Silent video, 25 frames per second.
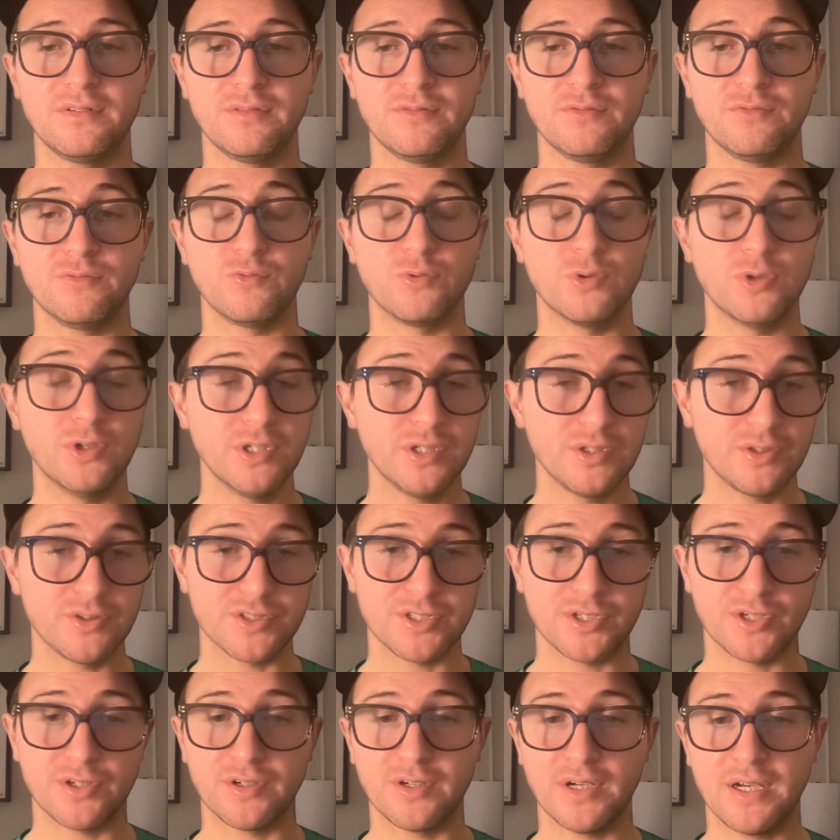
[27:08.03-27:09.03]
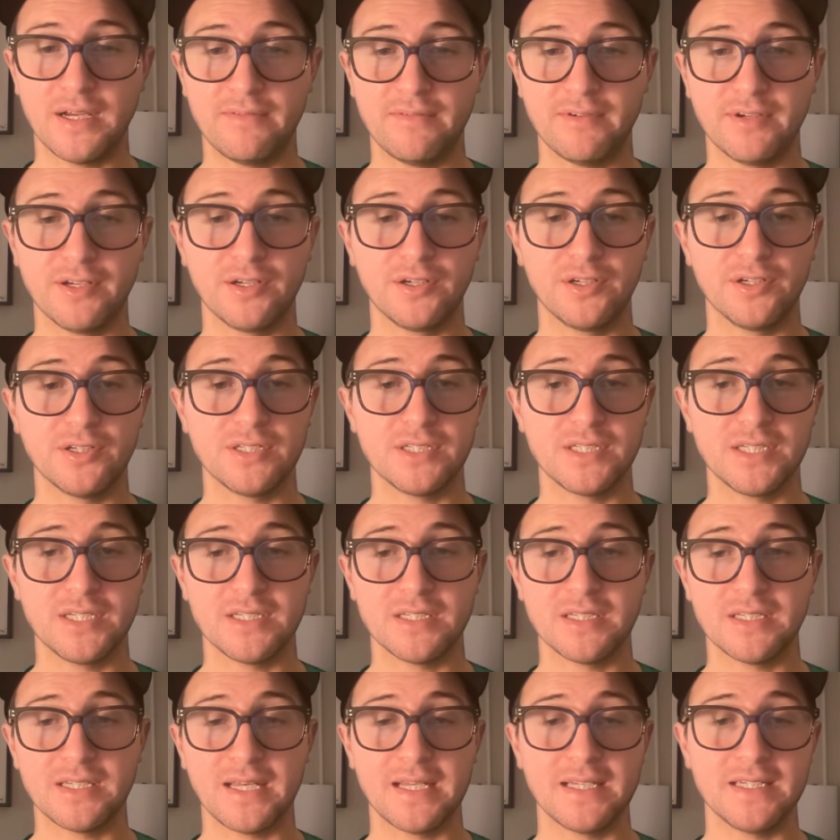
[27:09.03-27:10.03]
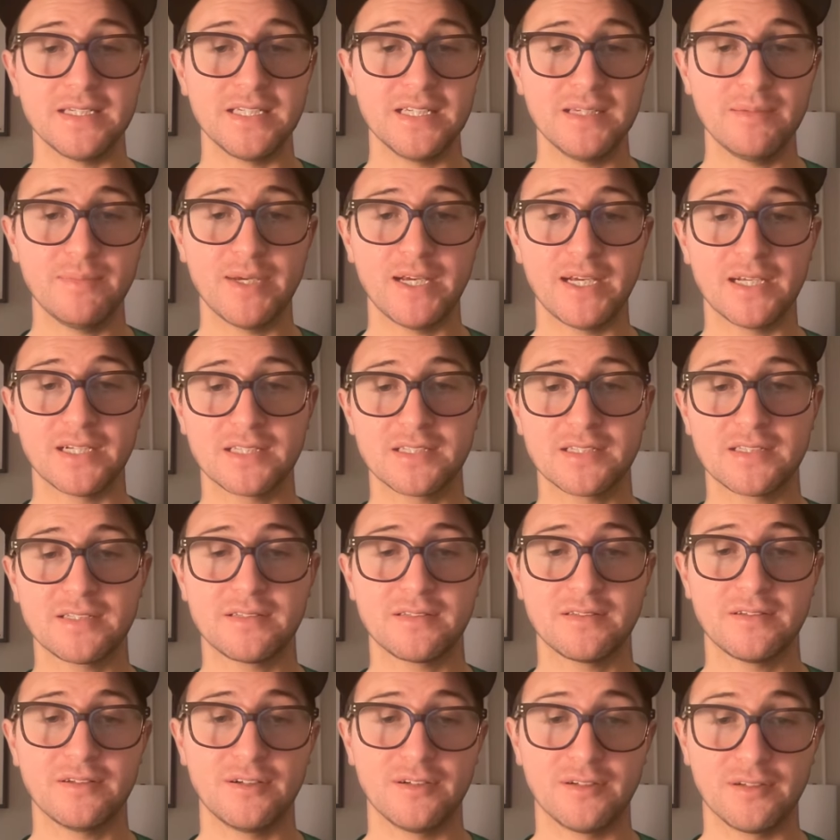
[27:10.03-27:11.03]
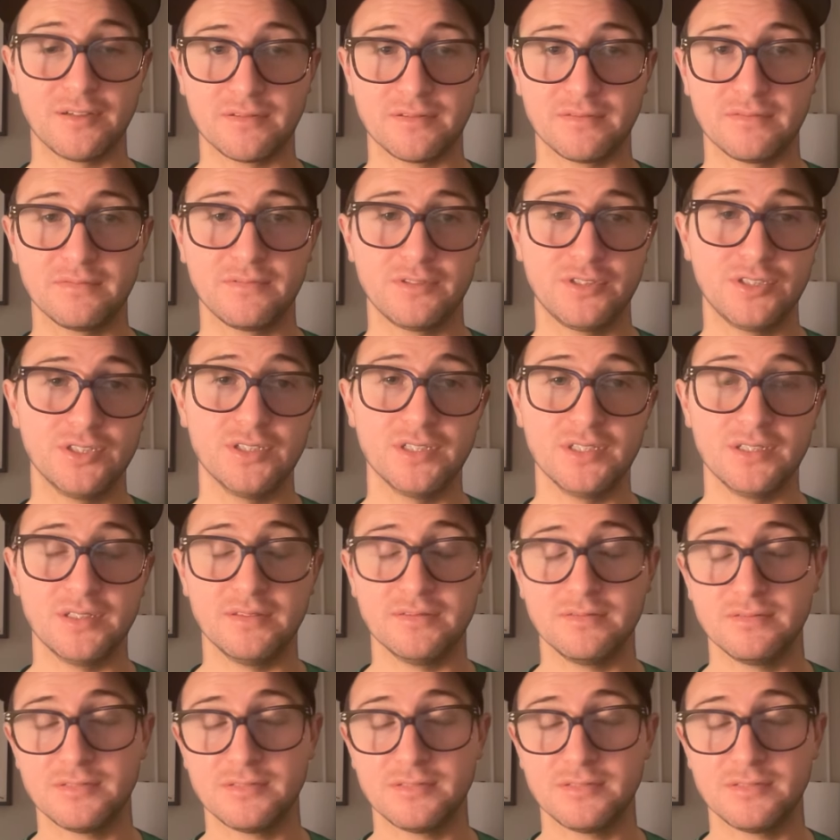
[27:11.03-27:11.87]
Royals are having a good season, and D-backs are good.